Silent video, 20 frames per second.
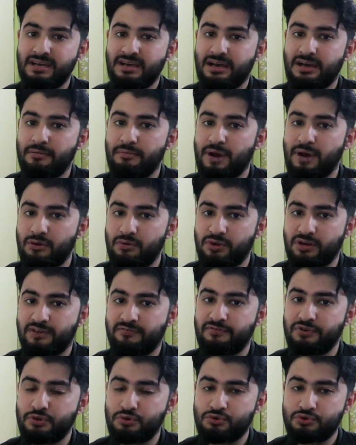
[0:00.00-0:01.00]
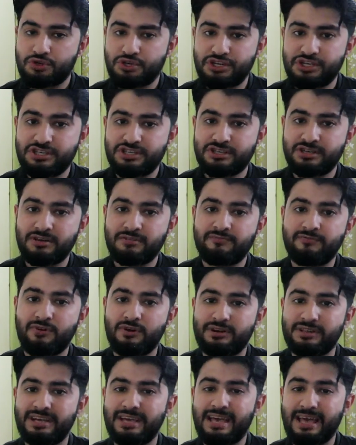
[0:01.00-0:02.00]
amount of nutrition
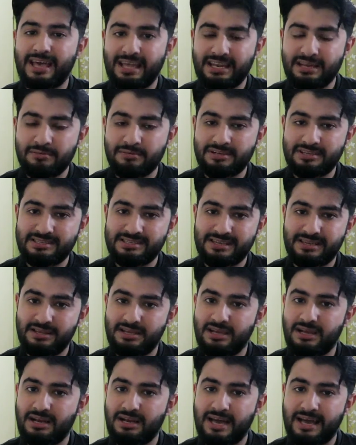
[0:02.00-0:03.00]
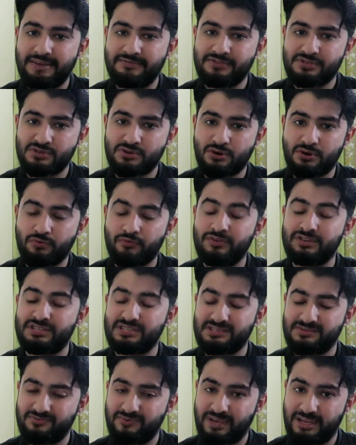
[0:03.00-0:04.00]
for the animals and their livestock, which
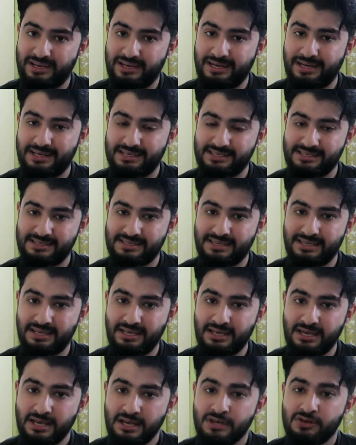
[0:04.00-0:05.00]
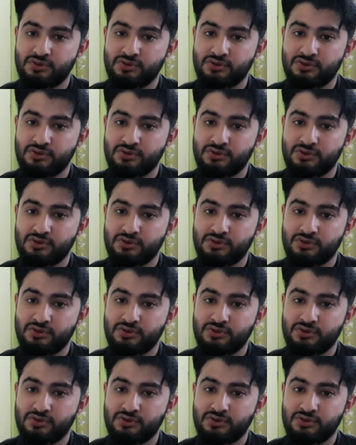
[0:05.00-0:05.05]
is very necessary.